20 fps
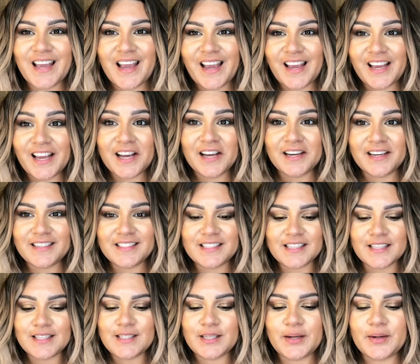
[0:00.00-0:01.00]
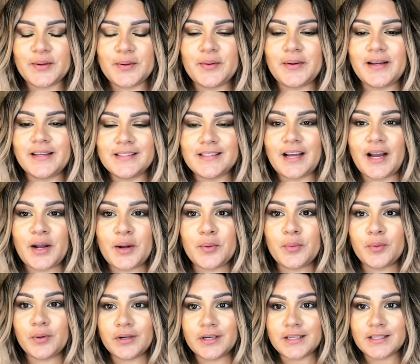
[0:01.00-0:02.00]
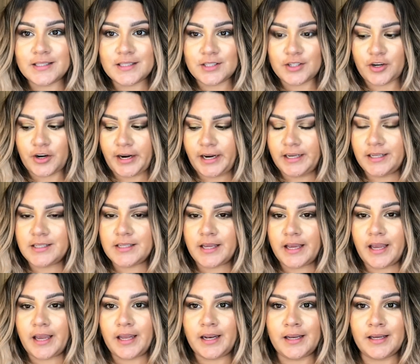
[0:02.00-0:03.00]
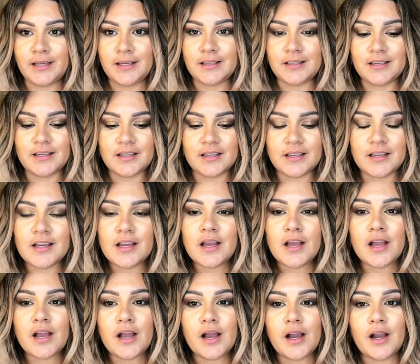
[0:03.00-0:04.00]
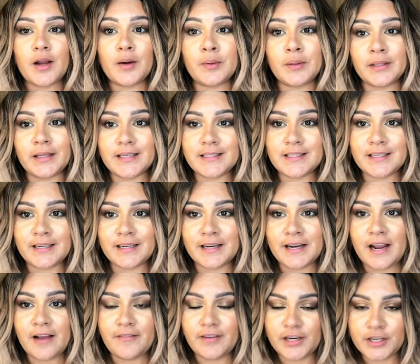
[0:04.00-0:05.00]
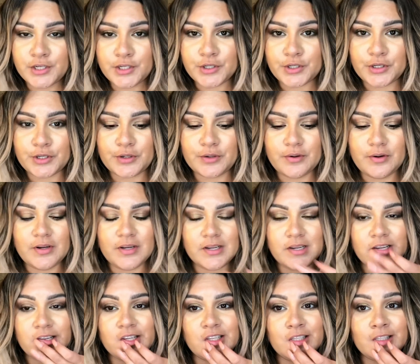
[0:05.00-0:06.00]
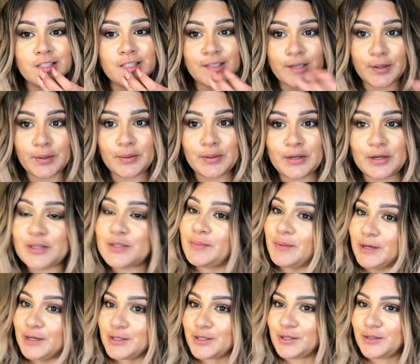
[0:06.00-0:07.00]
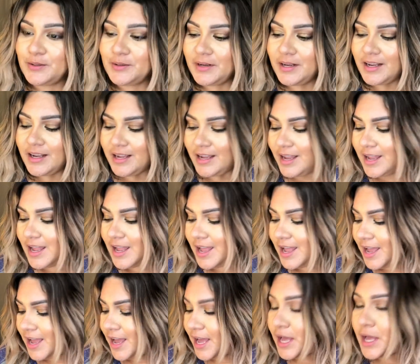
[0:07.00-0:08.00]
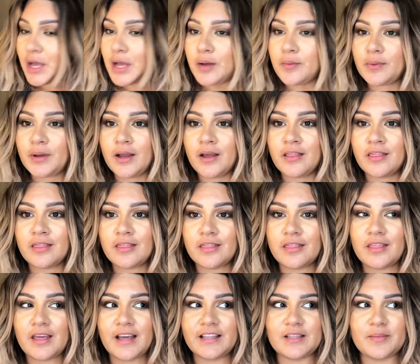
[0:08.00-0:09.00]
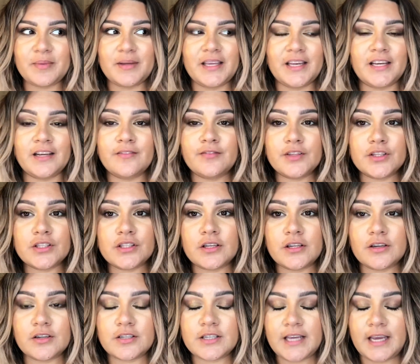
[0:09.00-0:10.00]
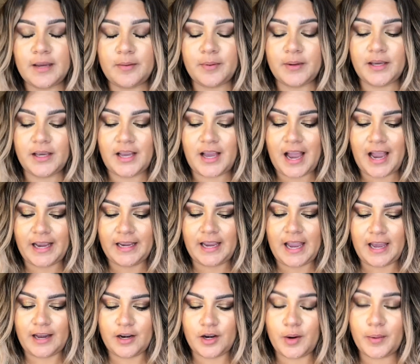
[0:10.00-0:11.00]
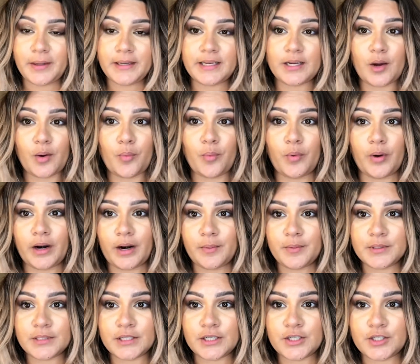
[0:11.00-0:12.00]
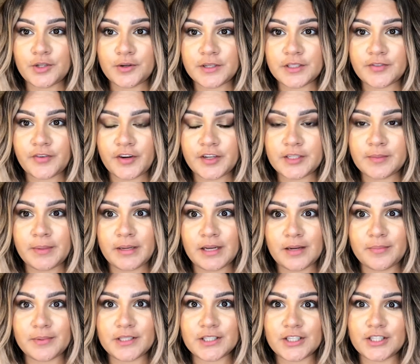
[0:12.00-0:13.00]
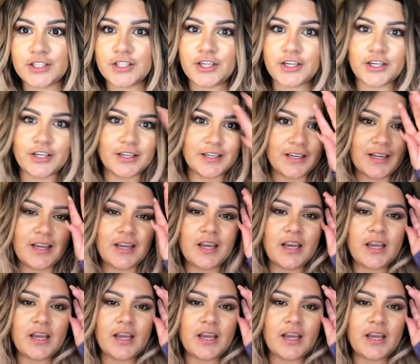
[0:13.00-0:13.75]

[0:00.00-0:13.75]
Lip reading: Hey guys, so as I was trying to edit, I realized I didn't have an intro, so here's my intro. At the beginning of this taping, I had no idea what I was going to do as far as makeup is concerned.